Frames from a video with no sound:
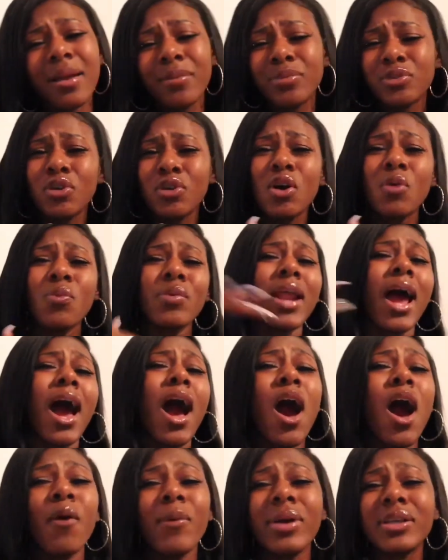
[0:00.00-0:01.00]
I'm doing what I
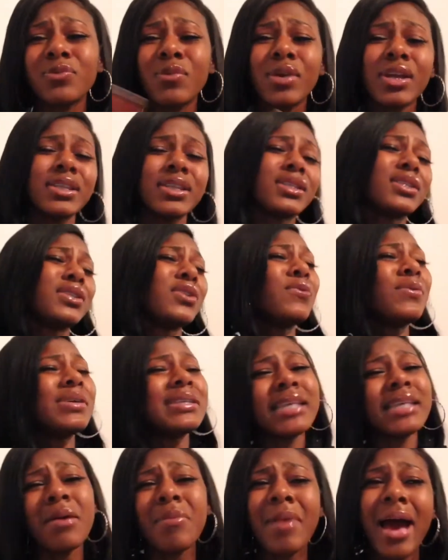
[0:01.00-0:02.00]
always wanted to do with
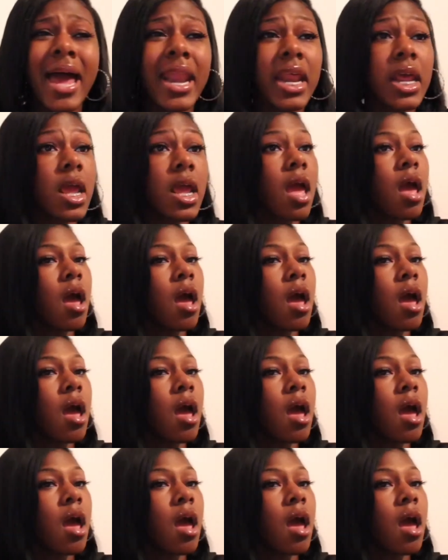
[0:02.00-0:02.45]
somebody.